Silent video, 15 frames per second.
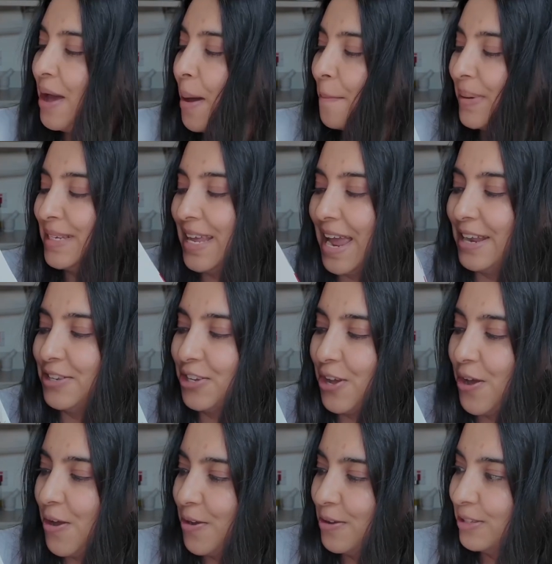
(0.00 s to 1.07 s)

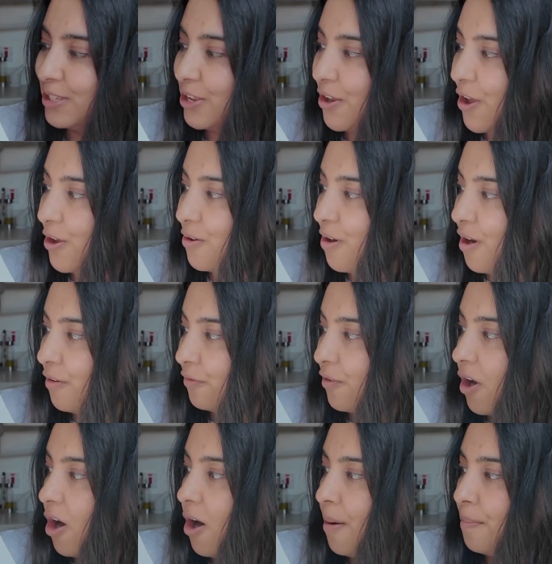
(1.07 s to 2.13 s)
potatoes, you know,
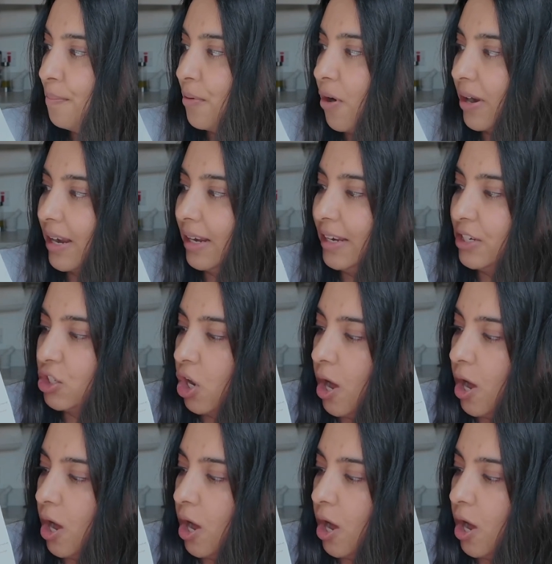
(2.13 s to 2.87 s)
from potato